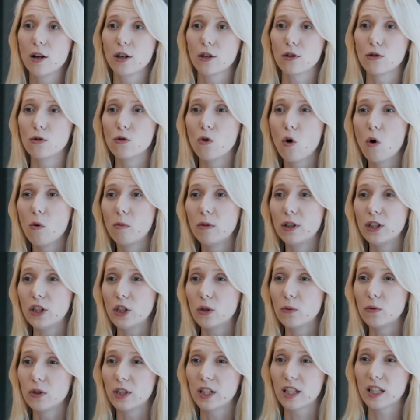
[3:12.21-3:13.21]
because normally
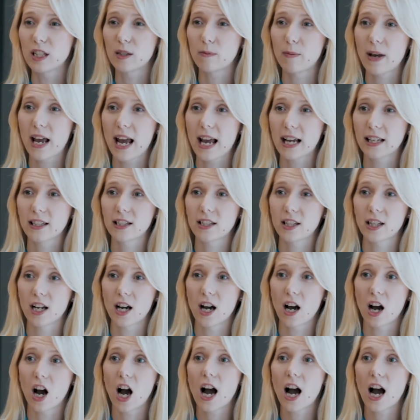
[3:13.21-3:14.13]
you would expect uh,